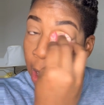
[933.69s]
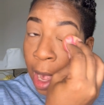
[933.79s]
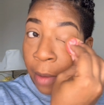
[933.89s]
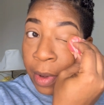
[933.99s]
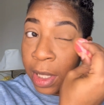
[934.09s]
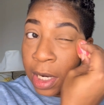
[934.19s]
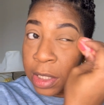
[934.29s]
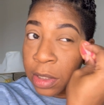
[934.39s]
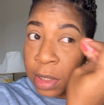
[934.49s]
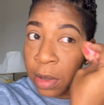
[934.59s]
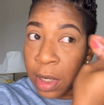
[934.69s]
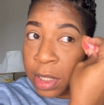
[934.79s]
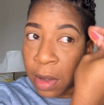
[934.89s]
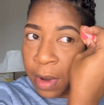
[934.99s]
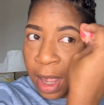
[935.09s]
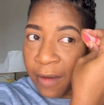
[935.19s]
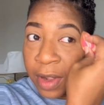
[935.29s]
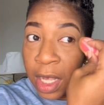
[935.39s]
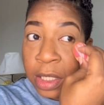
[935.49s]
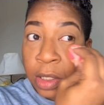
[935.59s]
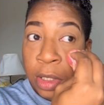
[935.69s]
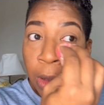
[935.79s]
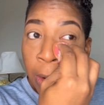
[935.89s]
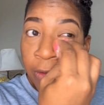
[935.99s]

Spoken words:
I put clusters on. So when I have clusters on,